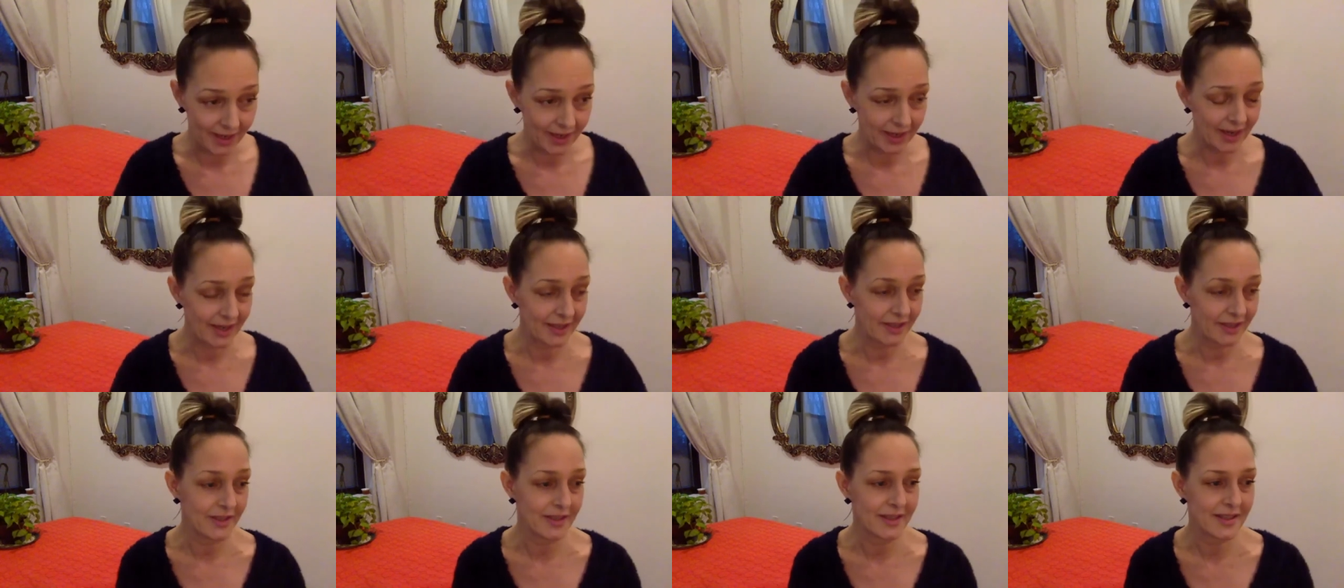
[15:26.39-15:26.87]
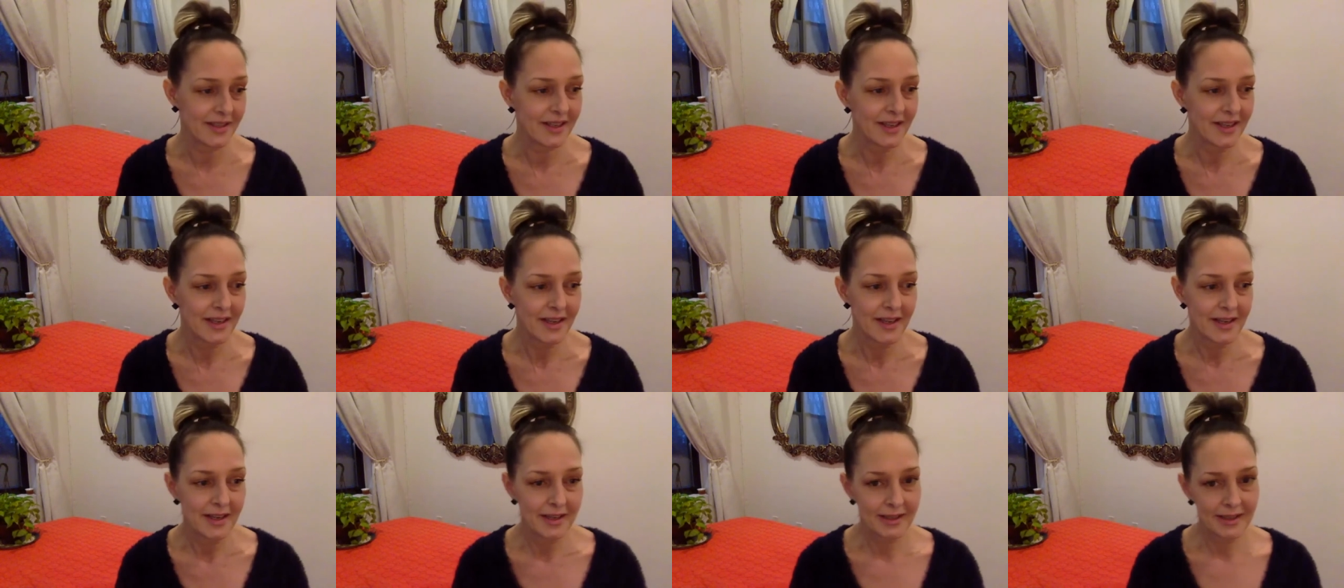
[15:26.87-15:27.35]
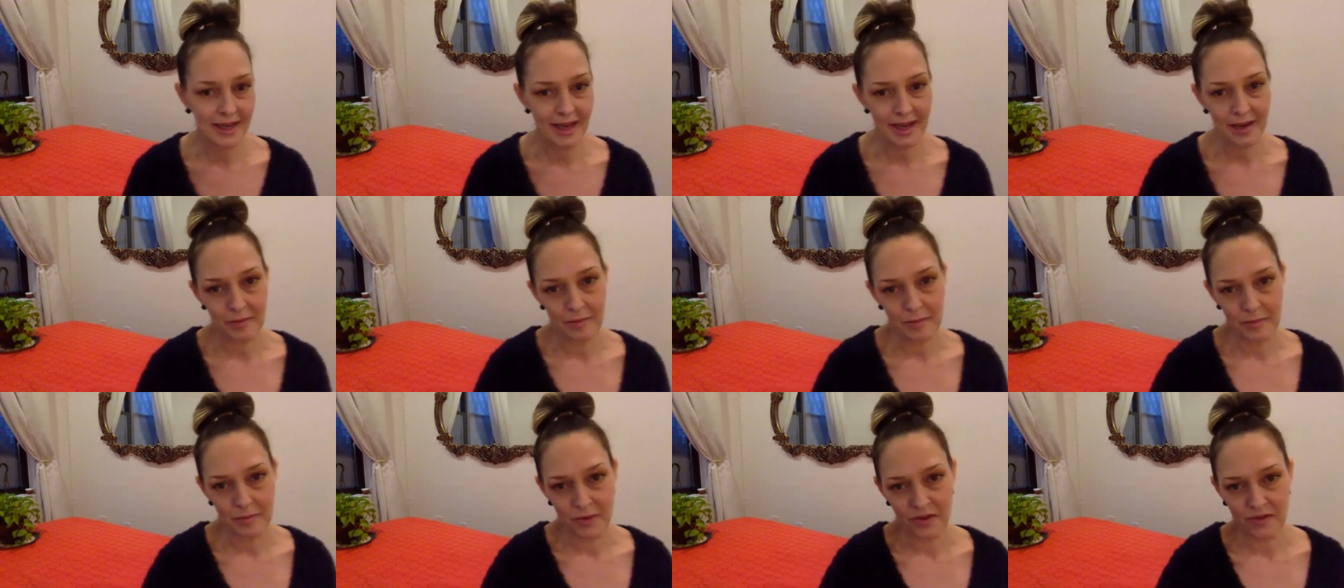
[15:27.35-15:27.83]
and I just
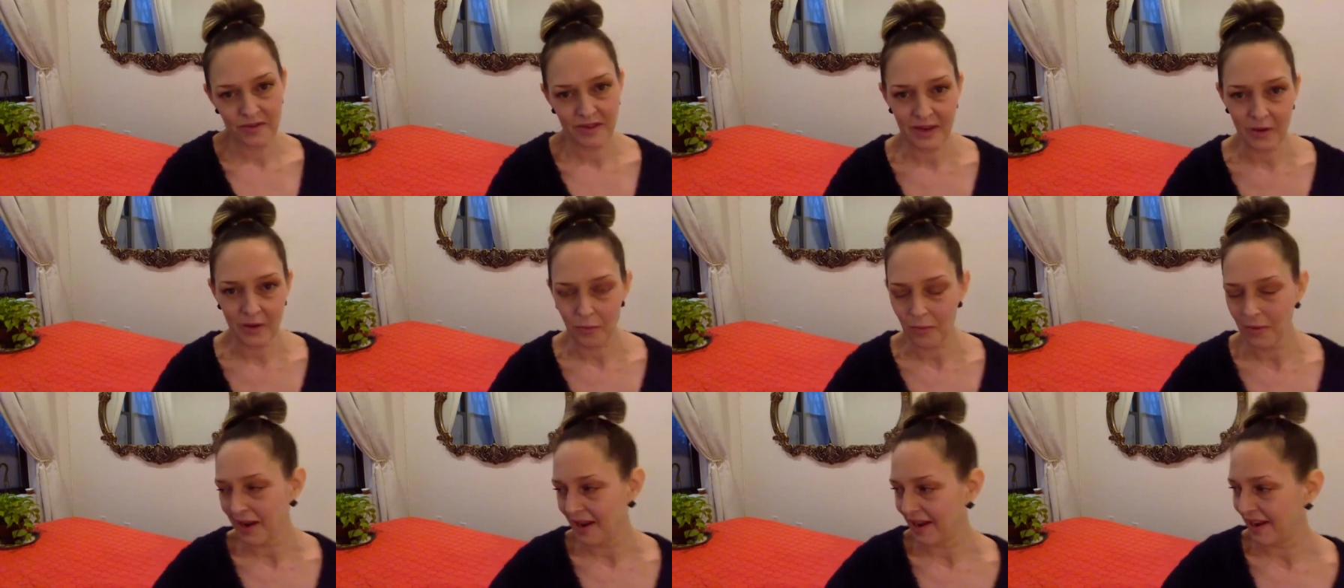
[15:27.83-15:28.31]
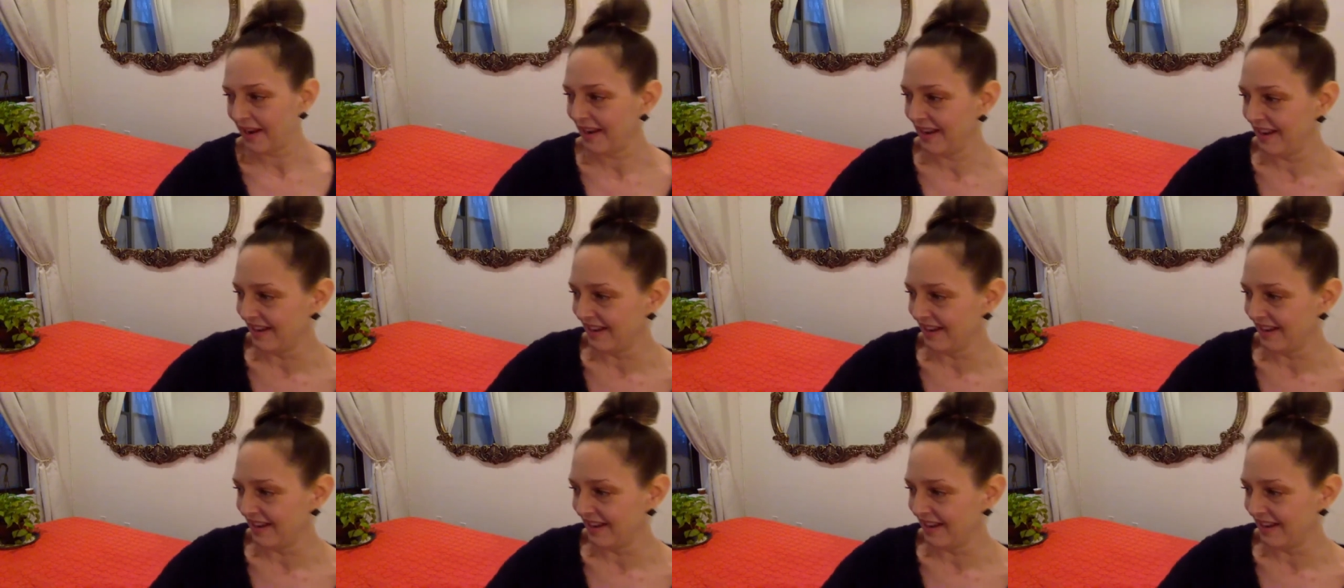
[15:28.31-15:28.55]
kept moving away